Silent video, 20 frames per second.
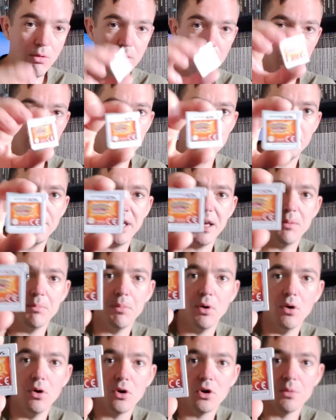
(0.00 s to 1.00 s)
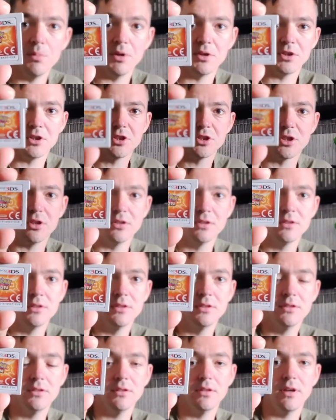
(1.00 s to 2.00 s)
One being Pokemon Sun,
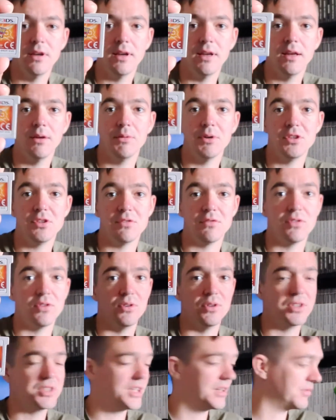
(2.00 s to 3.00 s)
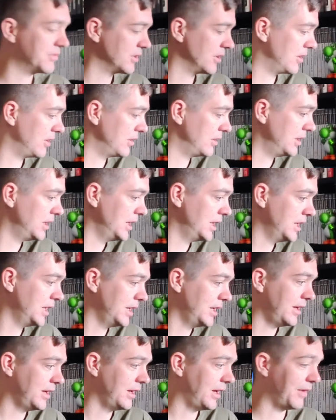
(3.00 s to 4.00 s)
which of course I've
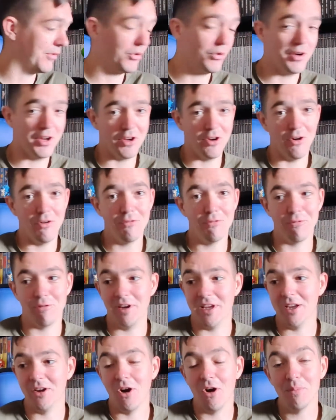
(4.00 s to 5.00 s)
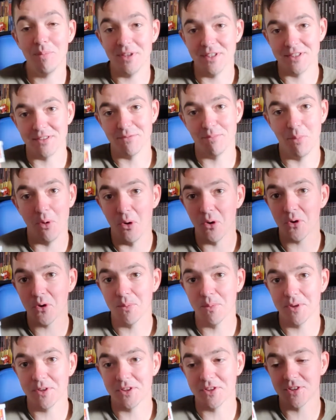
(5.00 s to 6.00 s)
already got 3 copies of
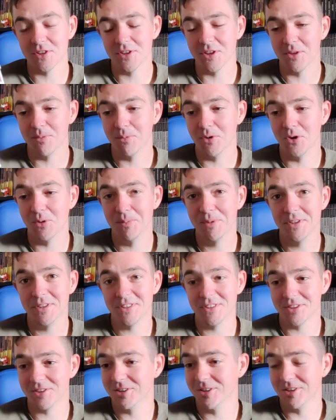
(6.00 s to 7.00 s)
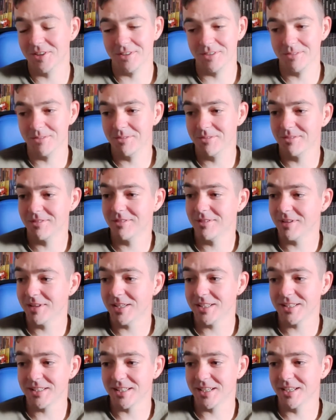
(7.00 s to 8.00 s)
Pokemon Sun at the moment, so
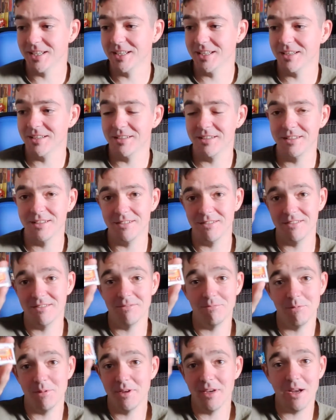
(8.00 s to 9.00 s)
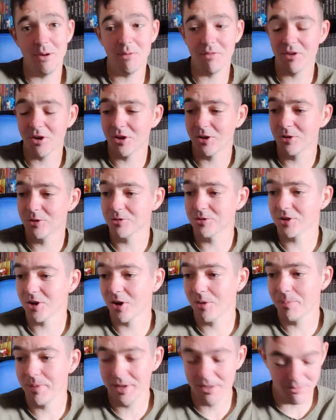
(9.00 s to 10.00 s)
let's now we've got a loose
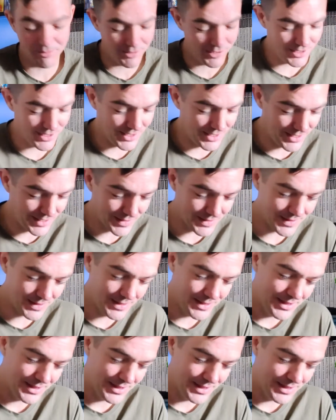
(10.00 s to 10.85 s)
copy, what the heck.